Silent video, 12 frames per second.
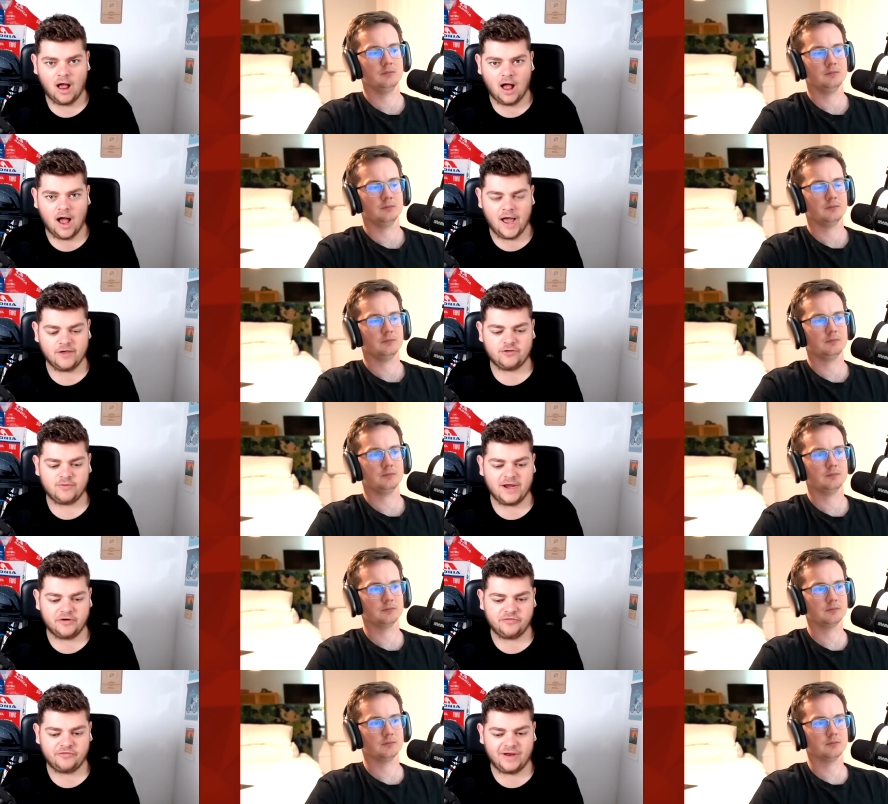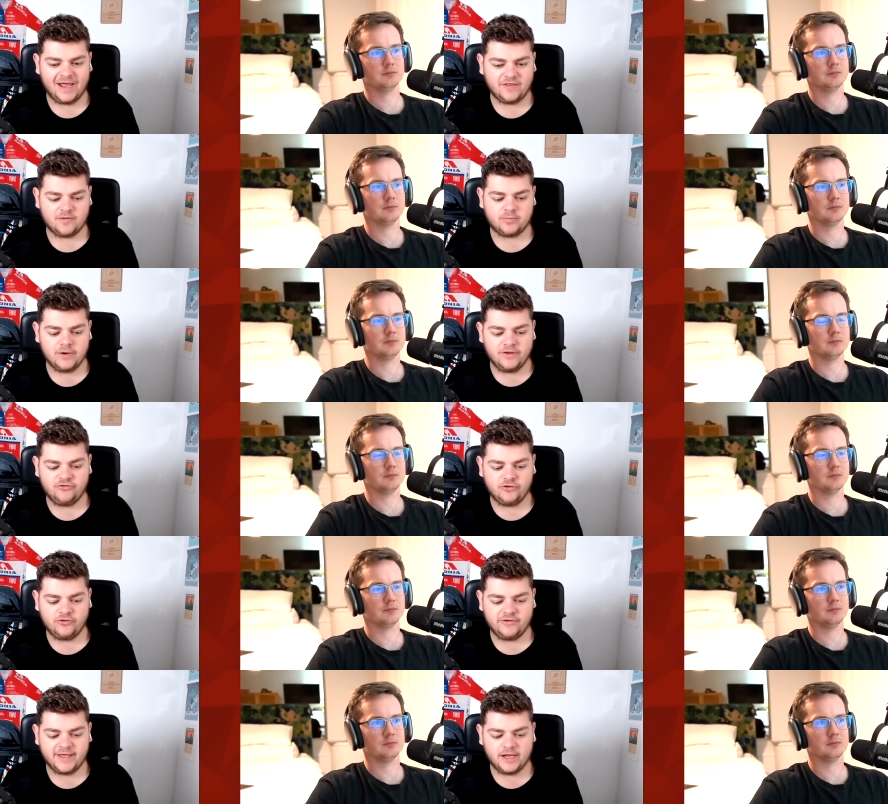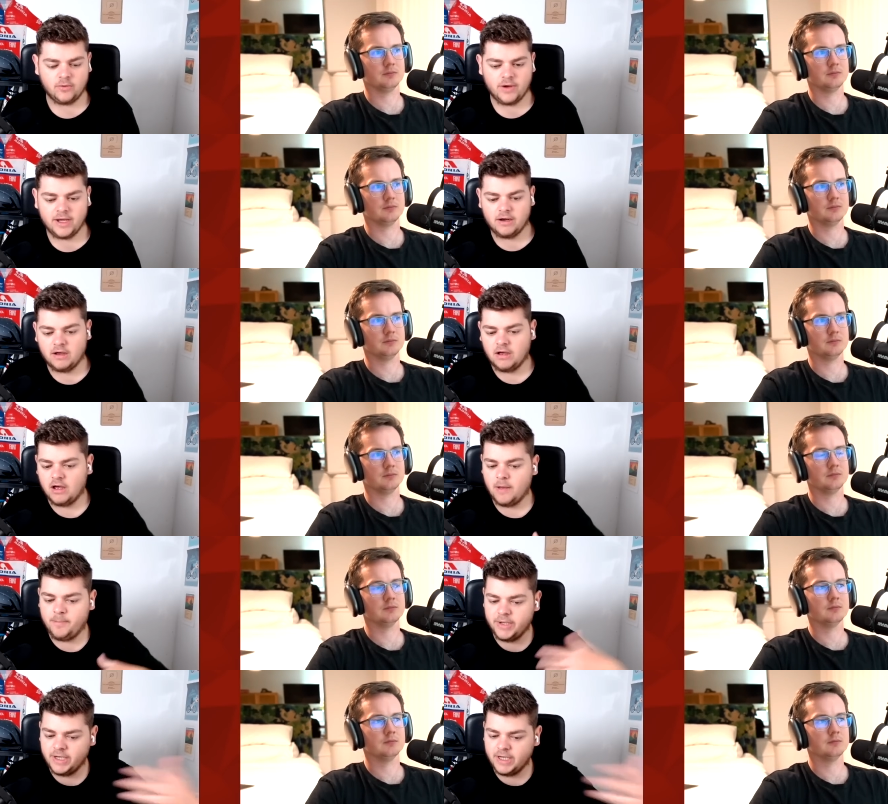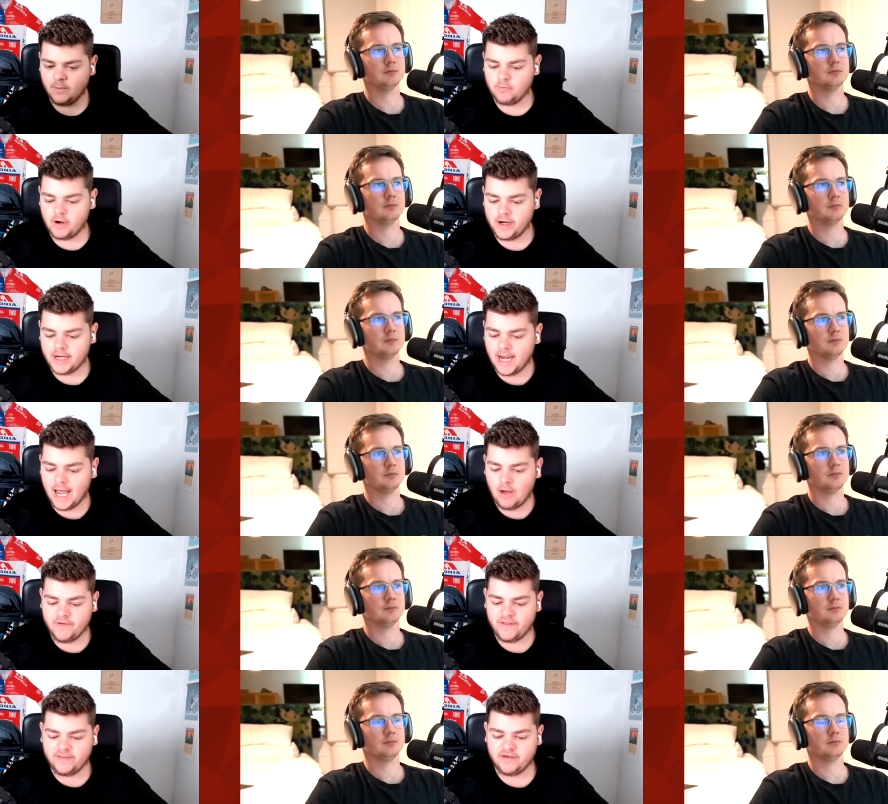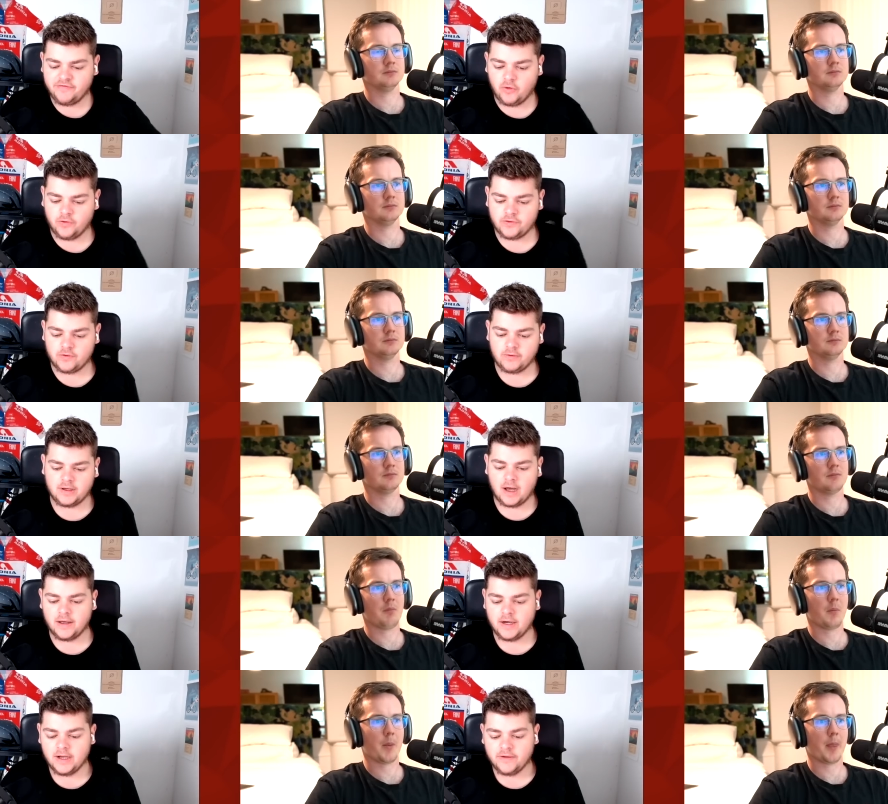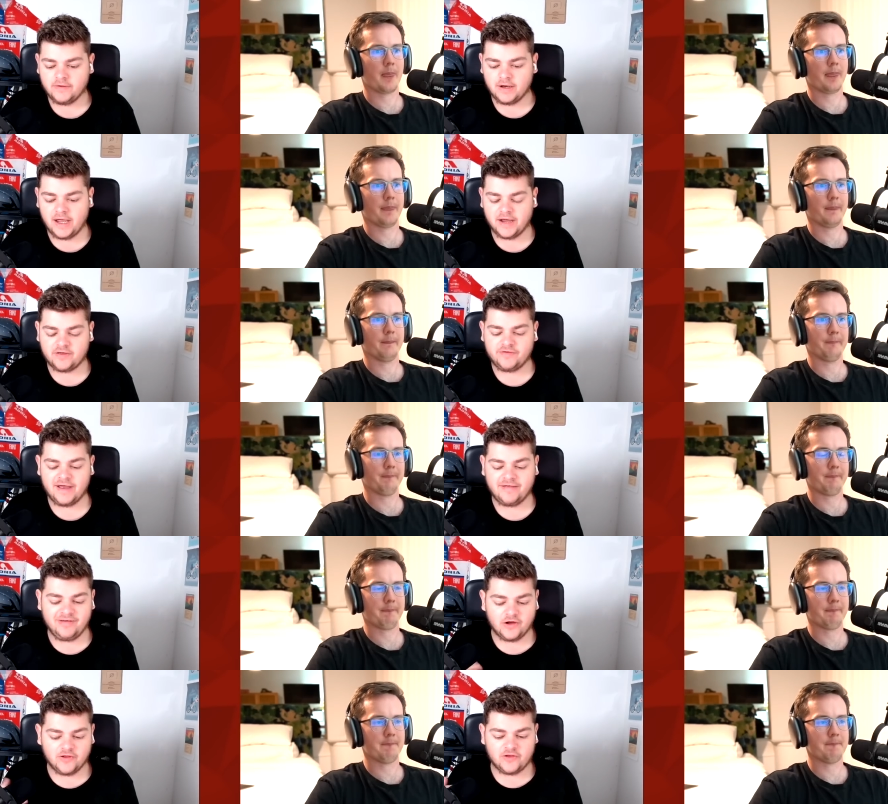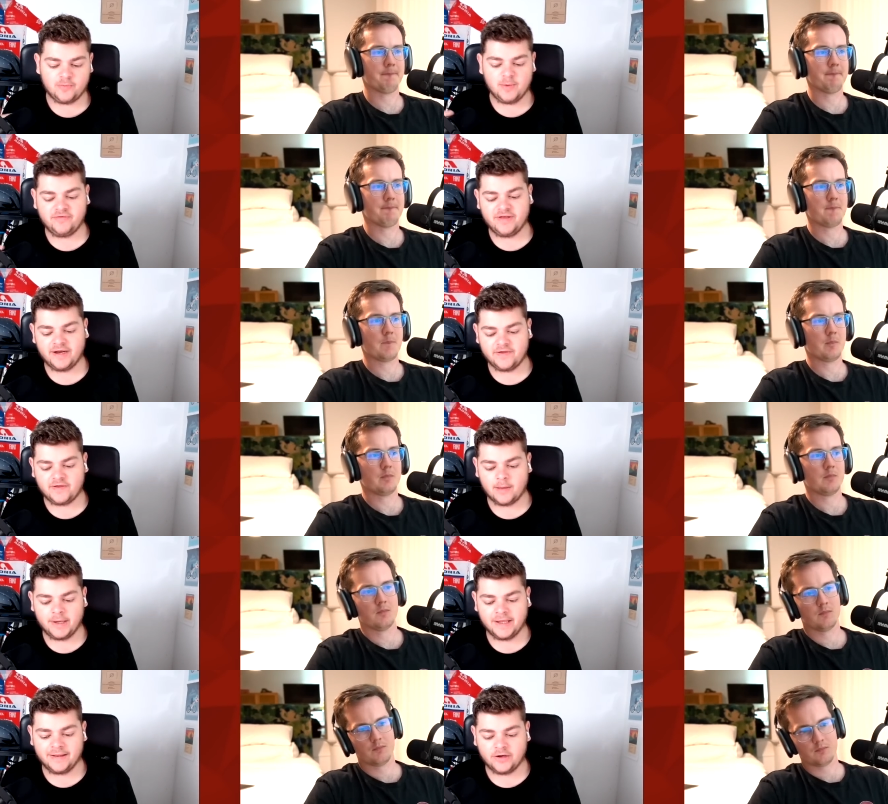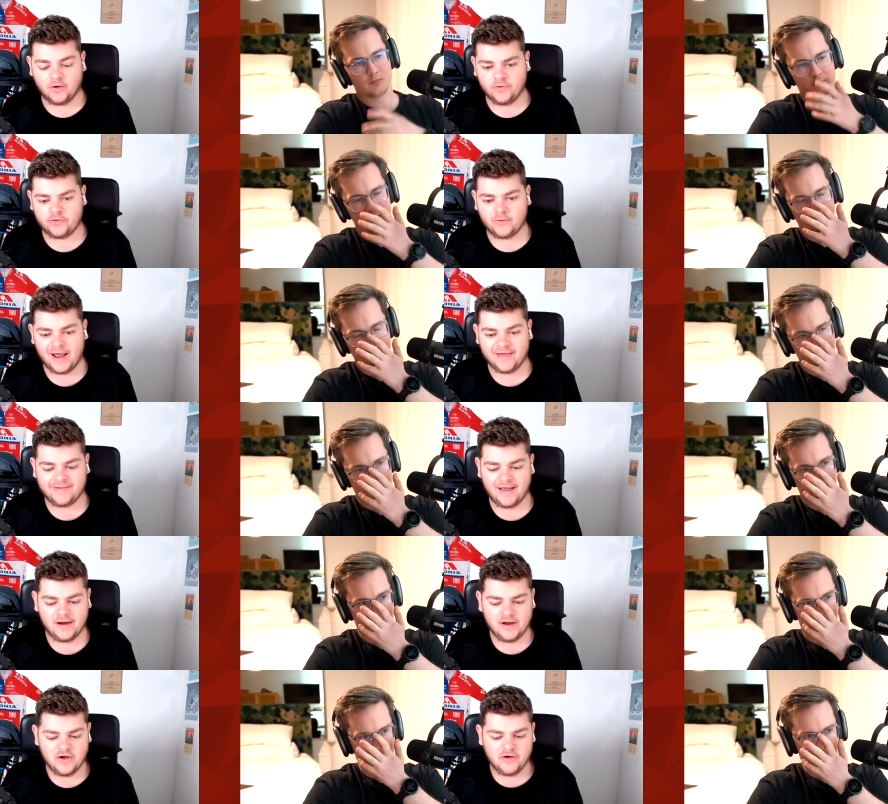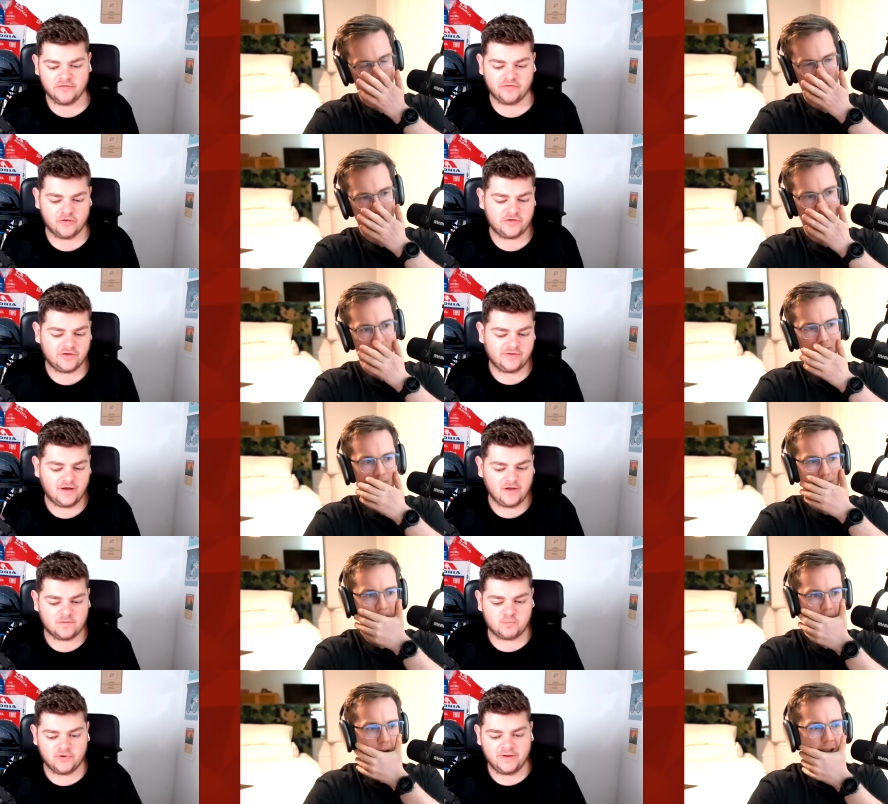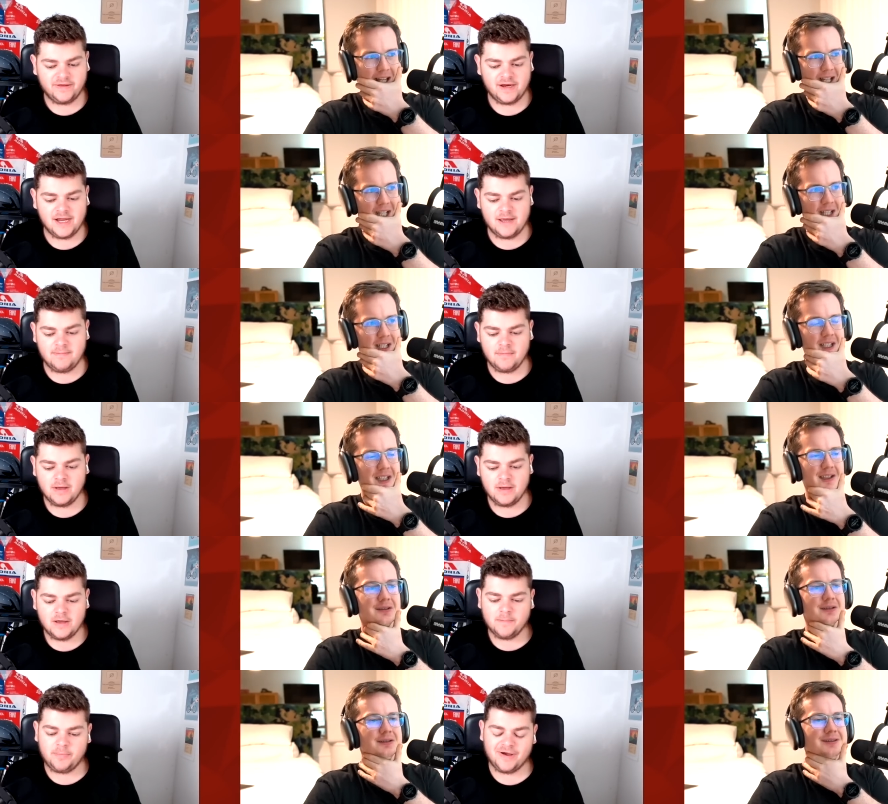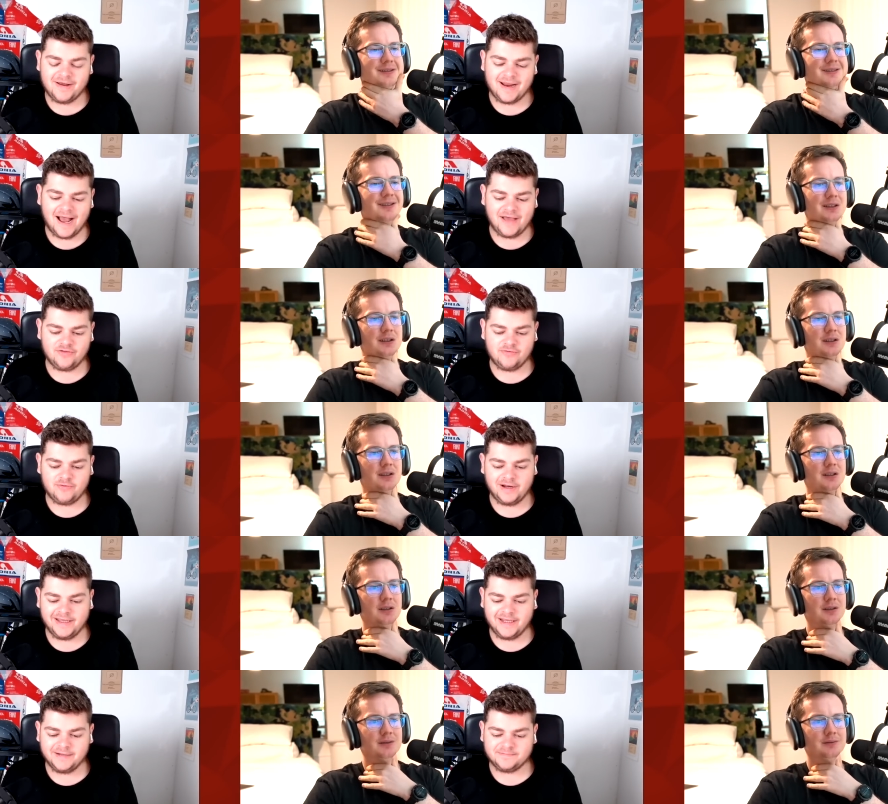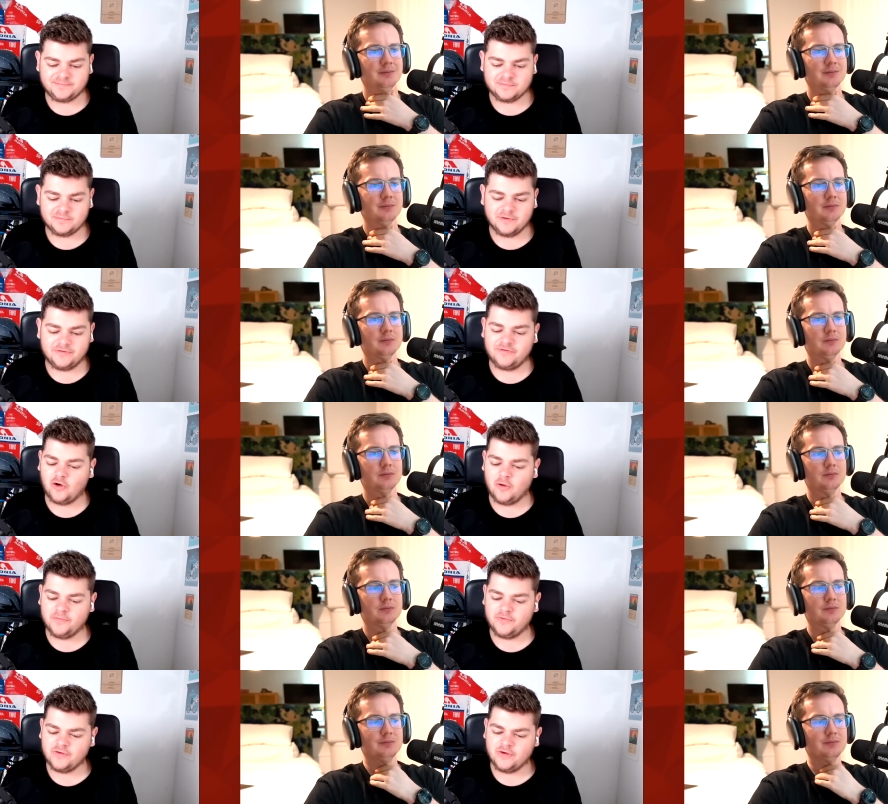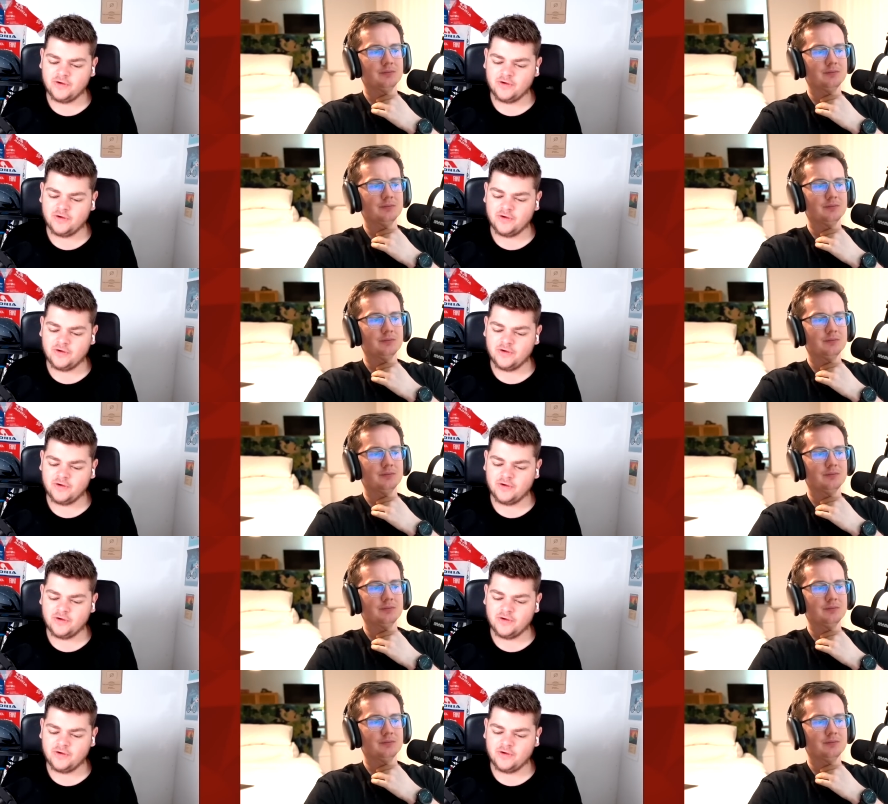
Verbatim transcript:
Speaker 1: highest rater flat sprinter together with Biniam right now. And then they've also got the likes of that Dion Smith that is coming in that also has that versatile sprint in him, but hasn't really performed